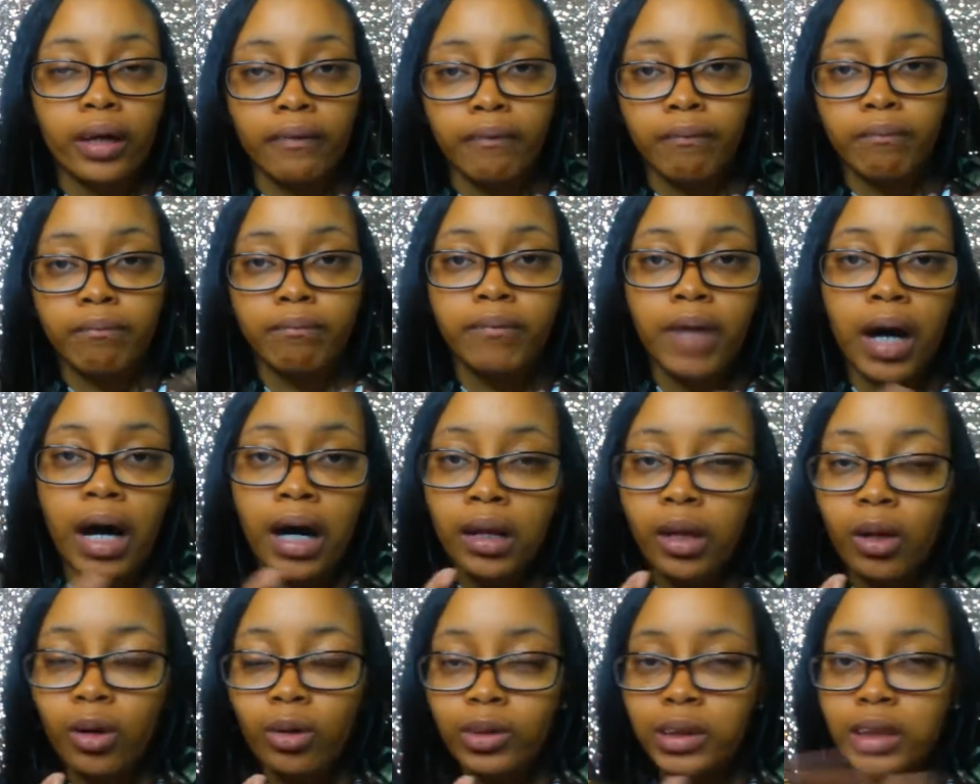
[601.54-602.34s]
and
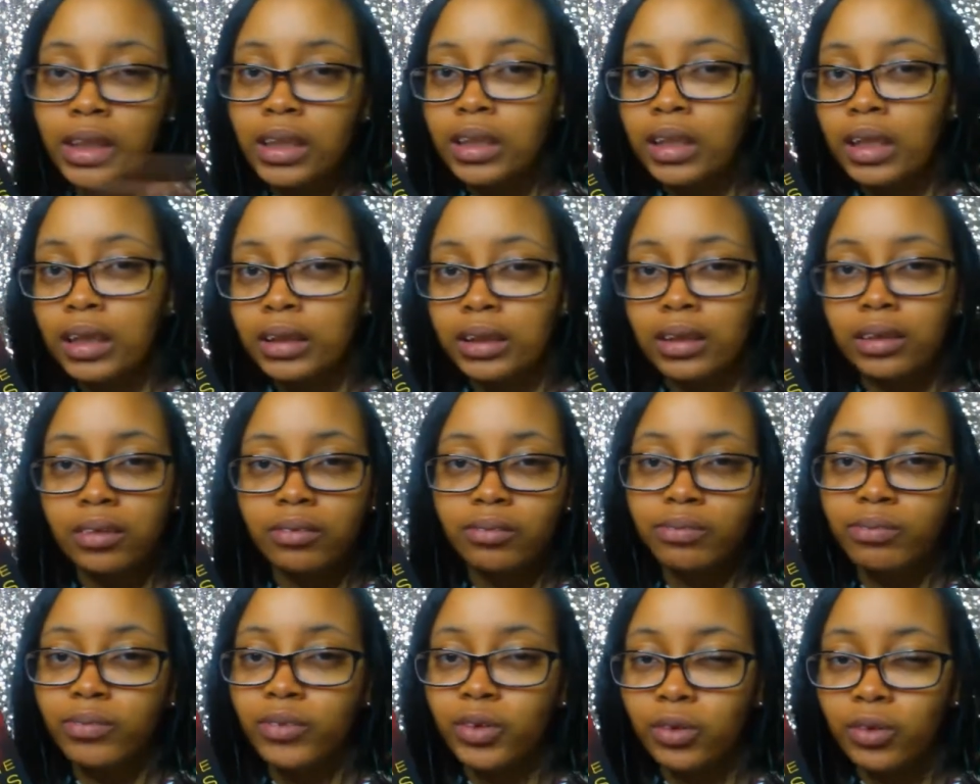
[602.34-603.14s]
follows. It doesn't
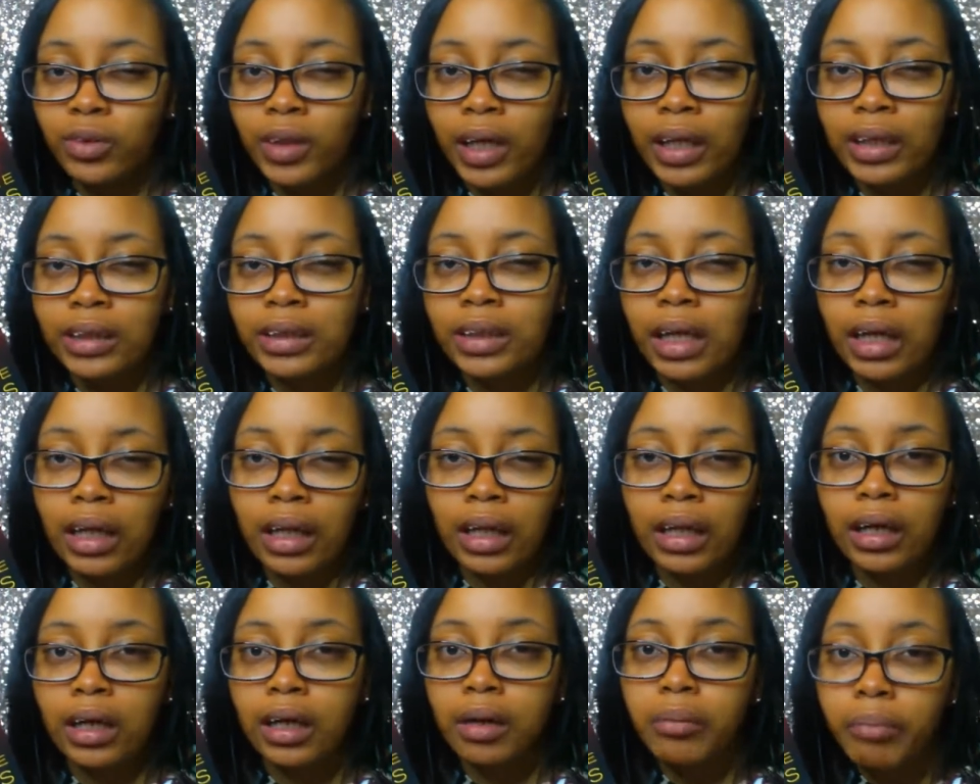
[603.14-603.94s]
do that. It's kind of
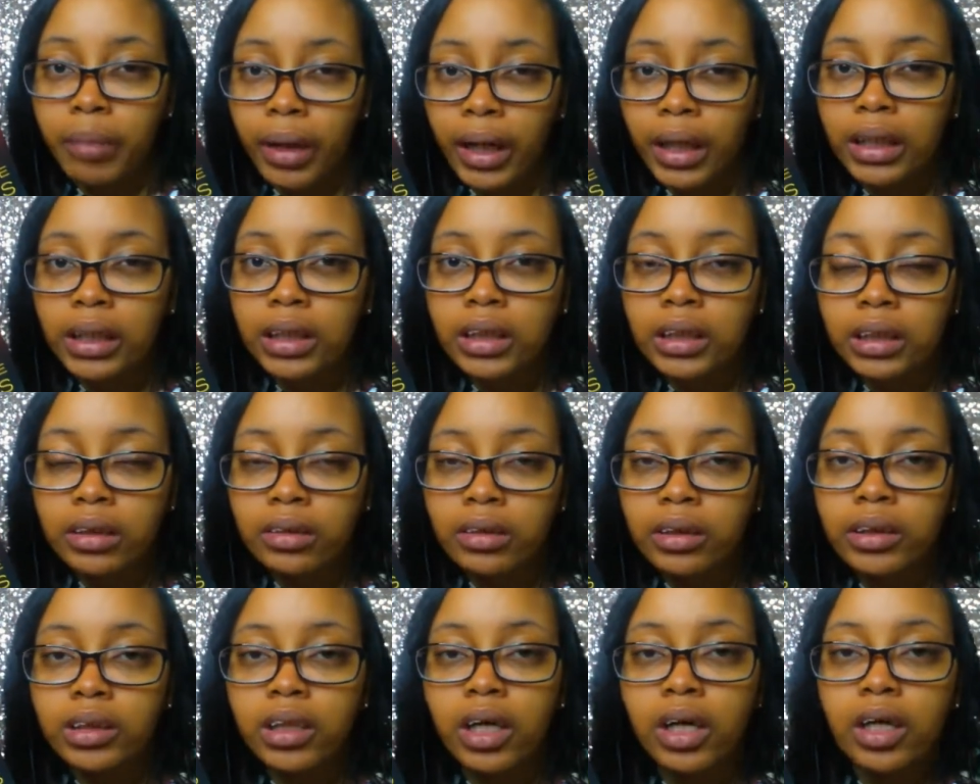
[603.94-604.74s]
like a companion
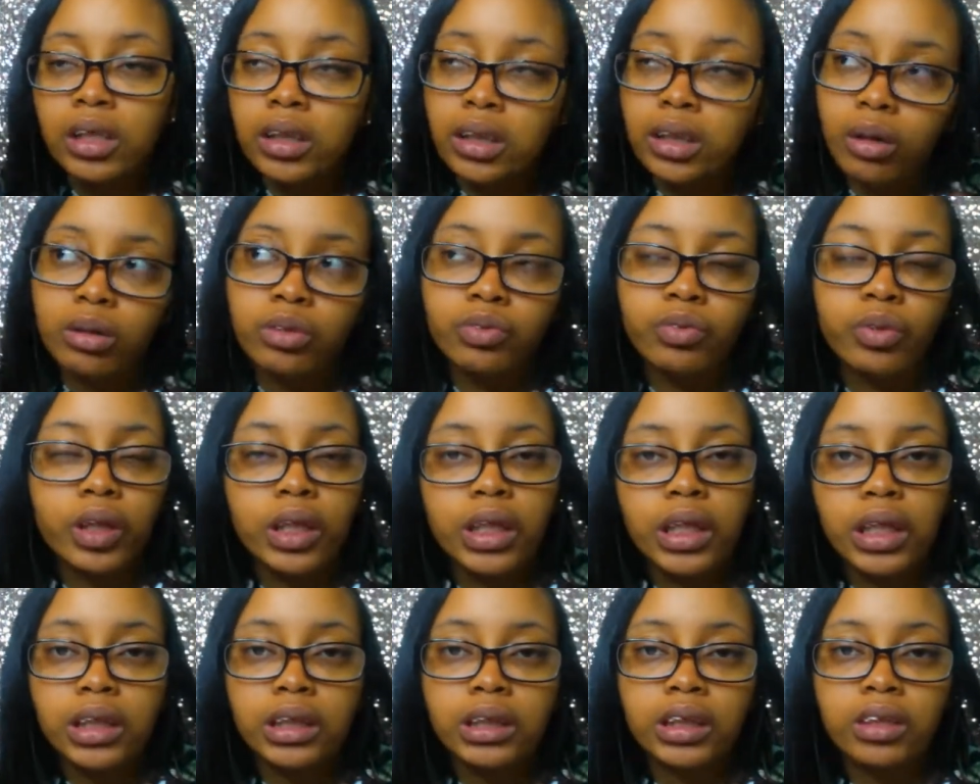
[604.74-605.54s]
series, so it was
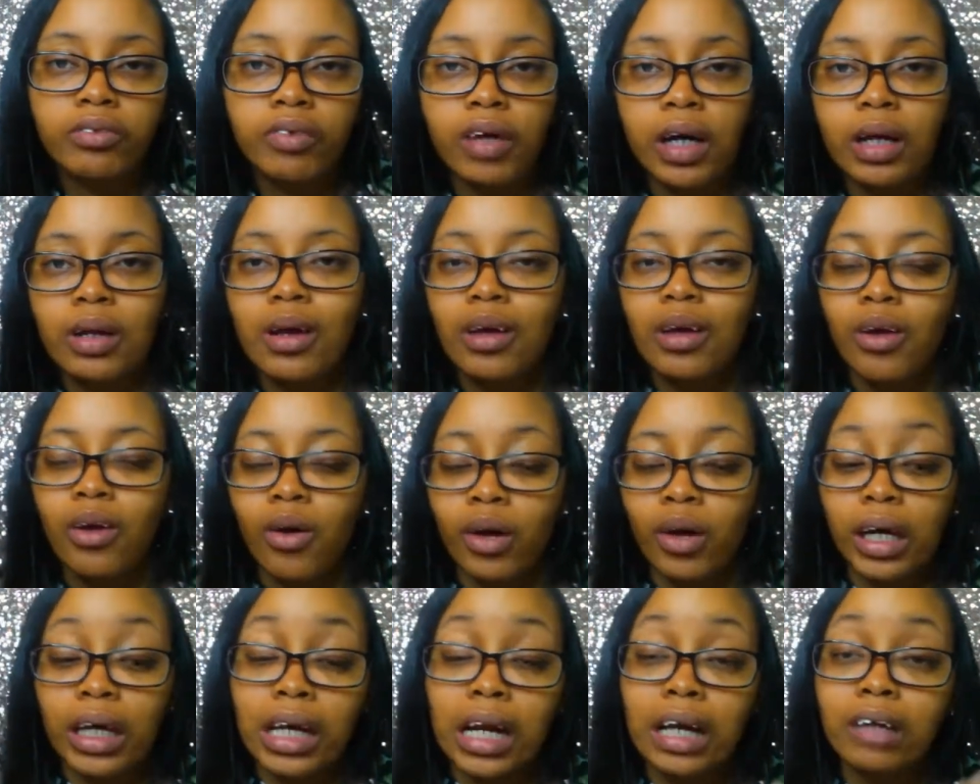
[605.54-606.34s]
really easy to follow
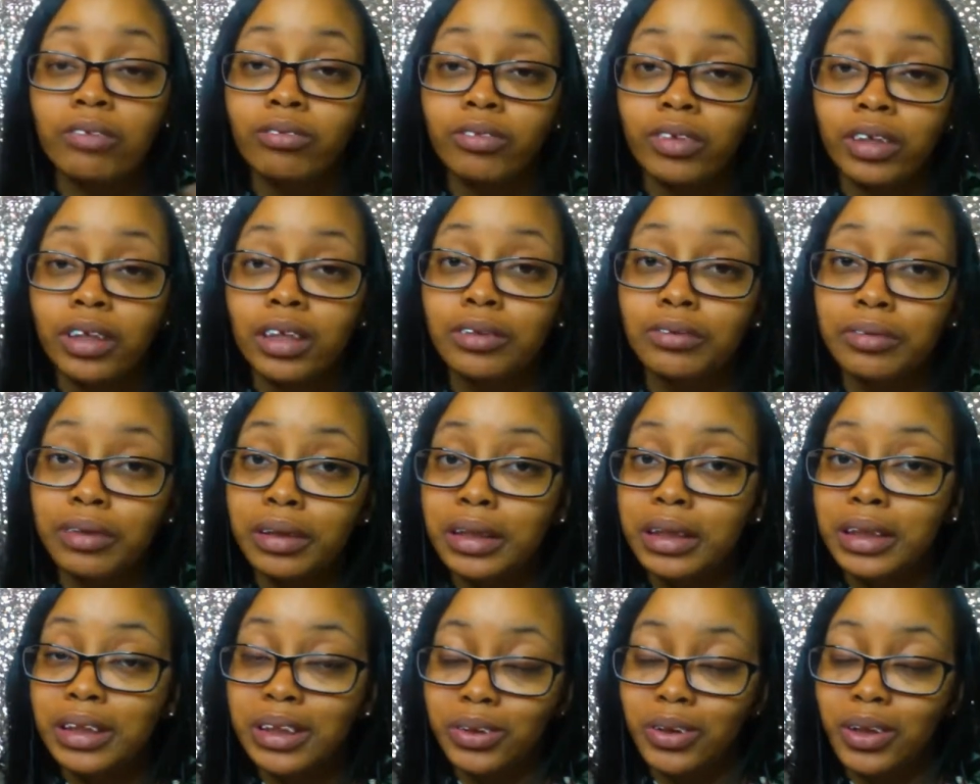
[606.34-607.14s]
along, and I really,
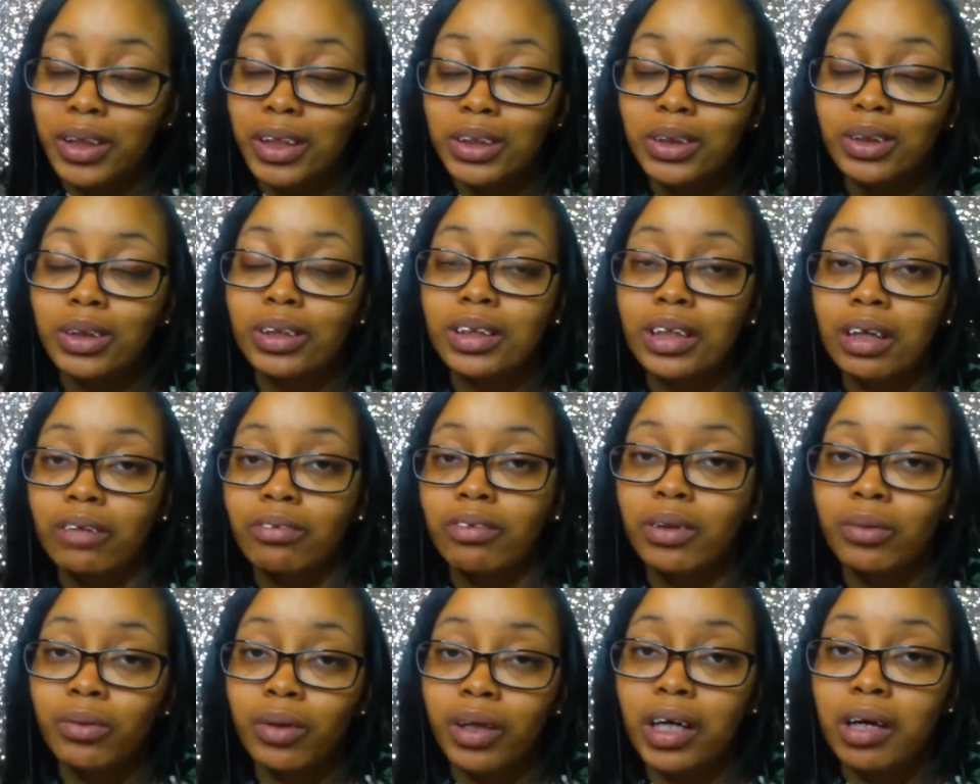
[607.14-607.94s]
really enjoyed it, so I
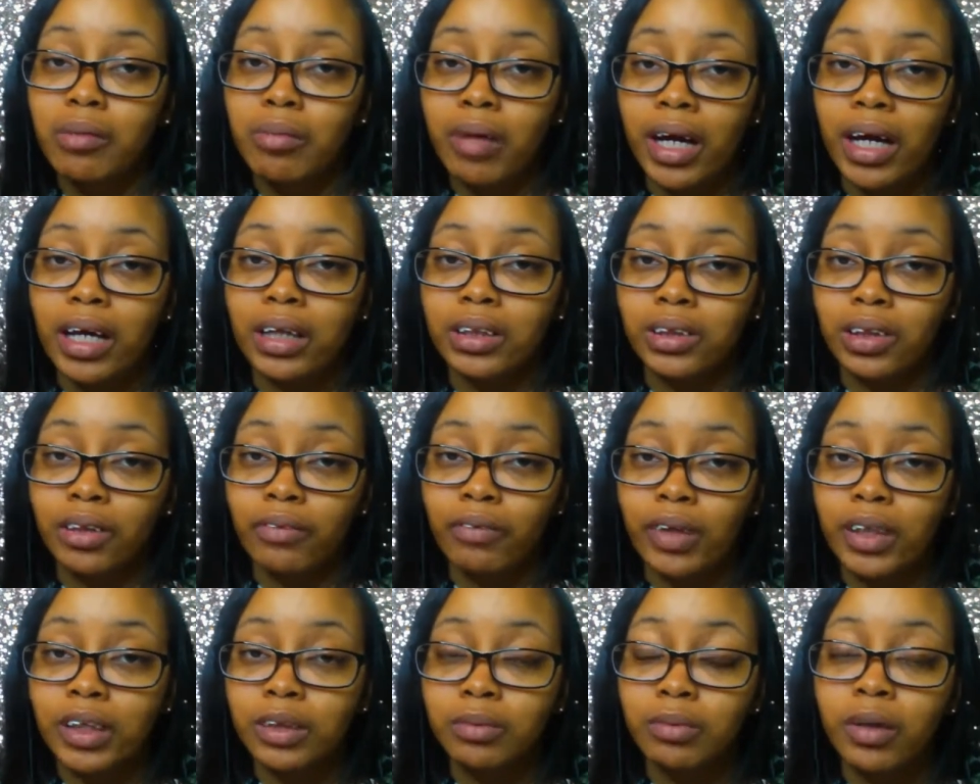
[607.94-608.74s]
definitely want to get my hands on the
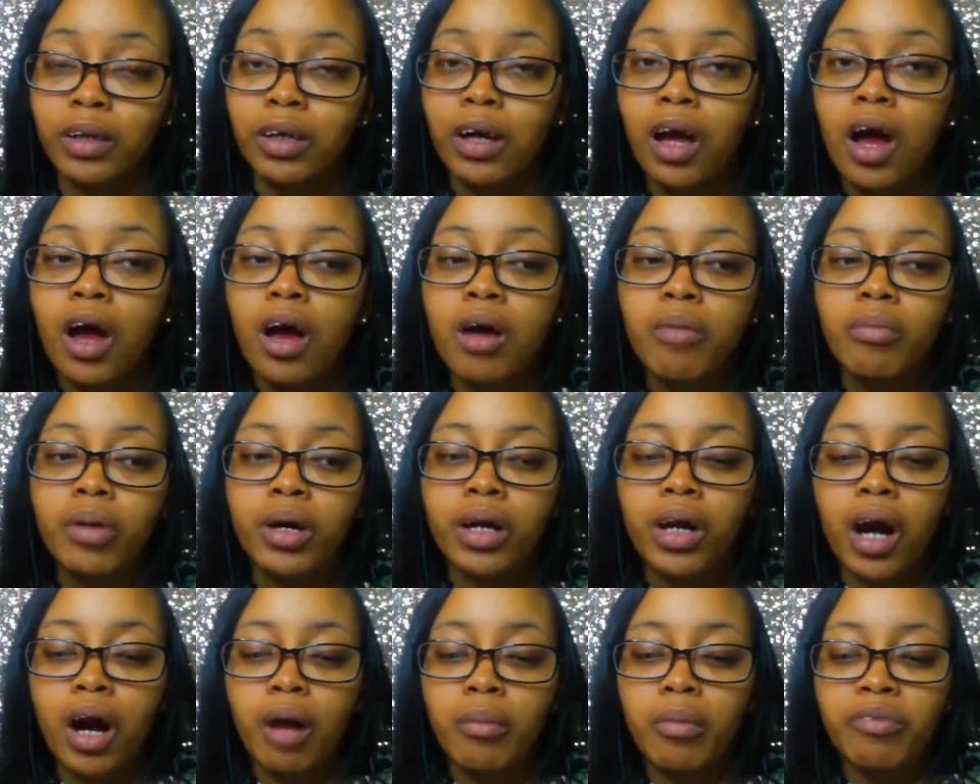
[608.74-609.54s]
first book.
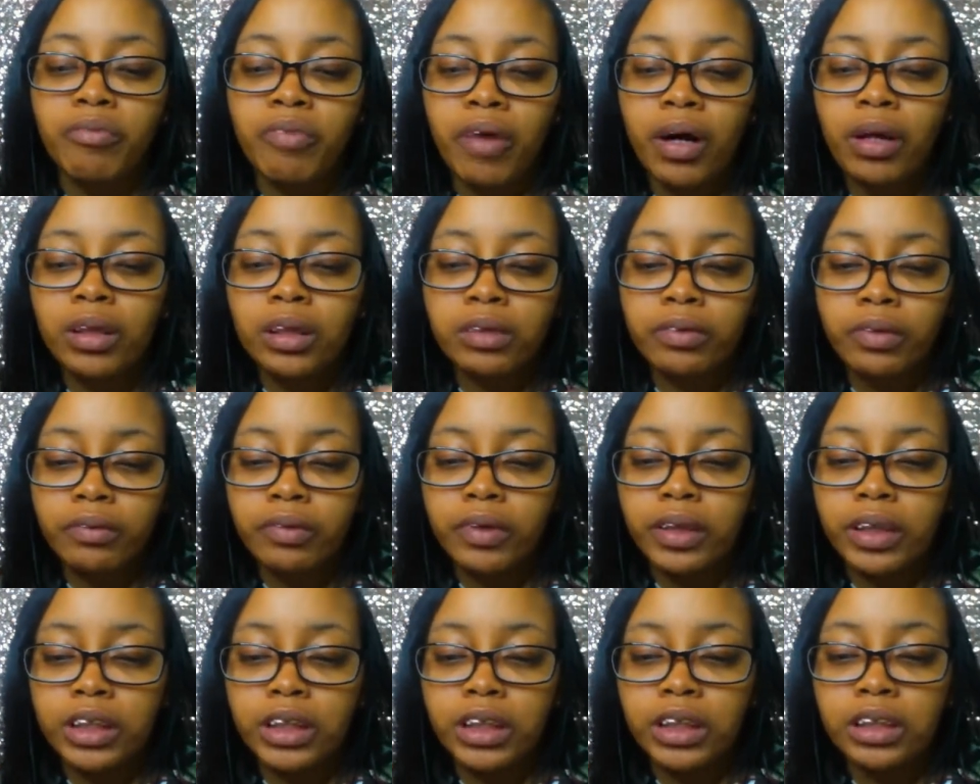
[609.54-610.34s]
But um, it follows
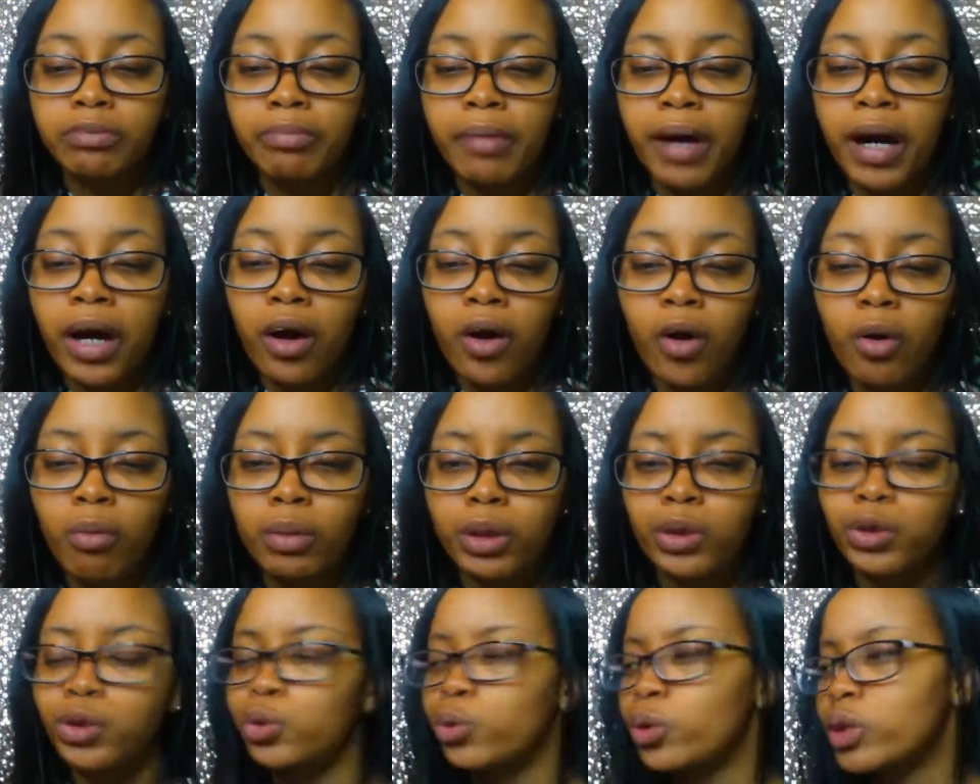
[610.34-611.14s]
Vivian. She's back home
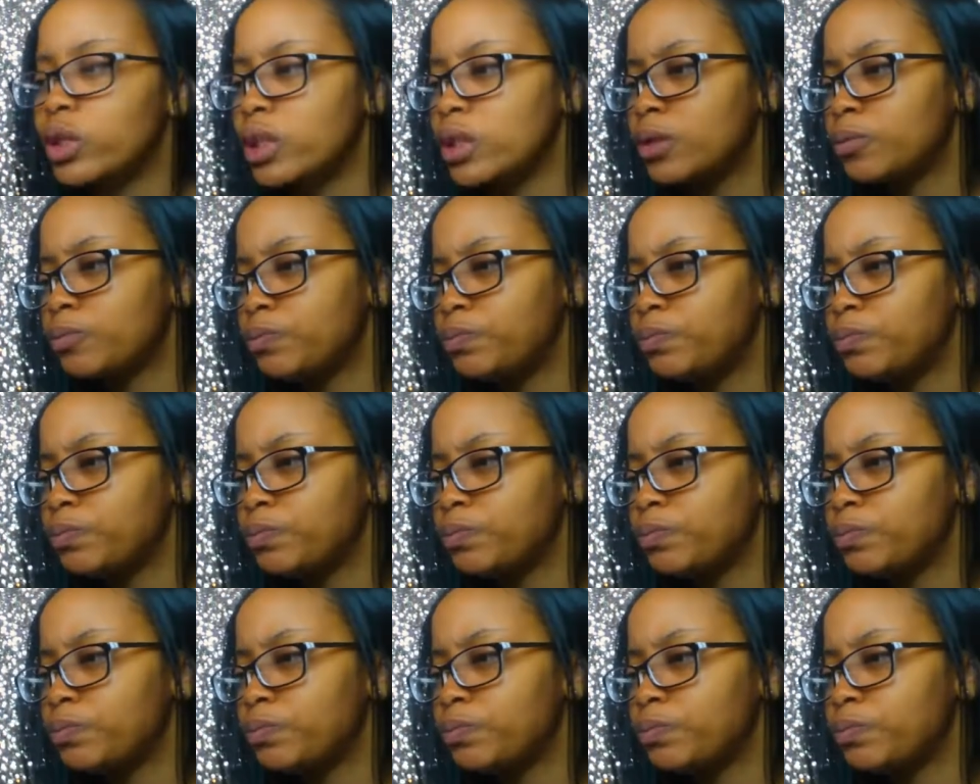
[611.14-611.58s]
in Georgia.